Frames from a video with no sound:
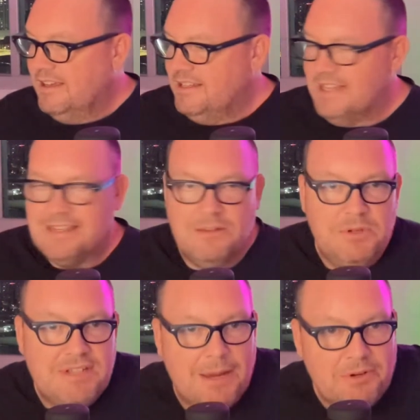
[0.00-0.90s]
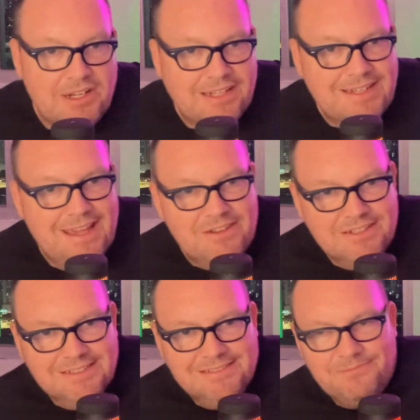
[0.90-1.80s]
He's asking what time we're going to get together.
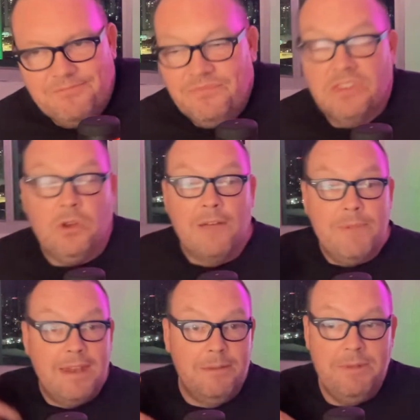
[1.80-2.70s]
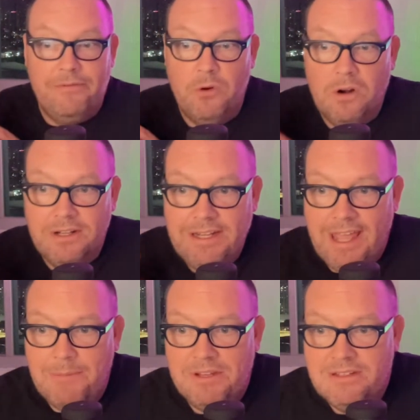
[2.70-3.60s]
So I've met him before. He
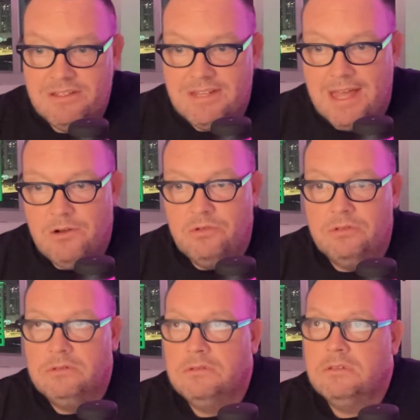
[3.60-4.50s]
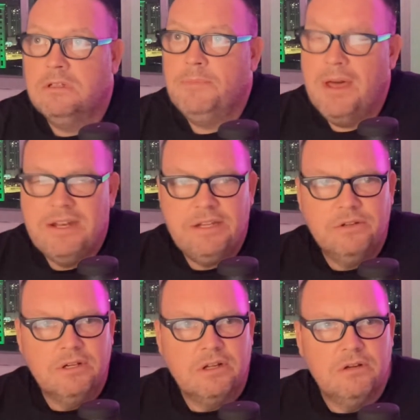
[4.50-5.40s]
came into town about a
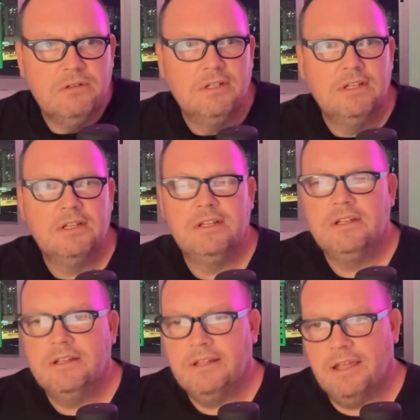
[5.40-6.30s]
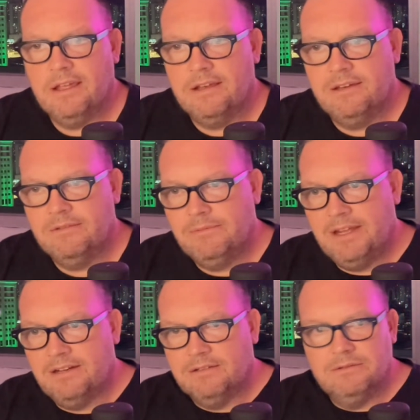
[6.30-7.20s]
year ago, and we
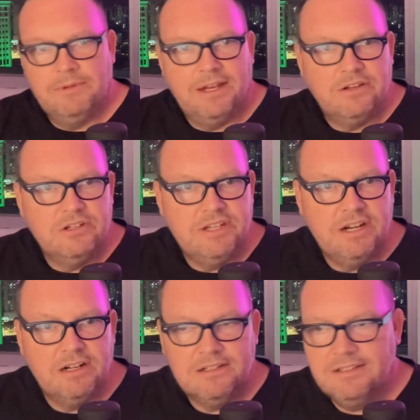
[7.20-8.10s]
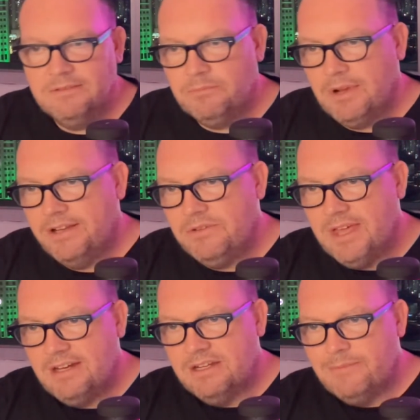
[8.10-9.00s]
had a good dinner. Probably do
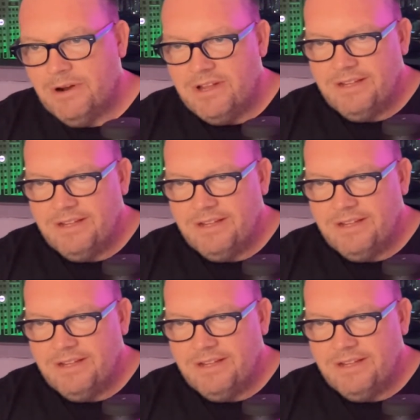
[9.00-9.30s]
that again tomorrow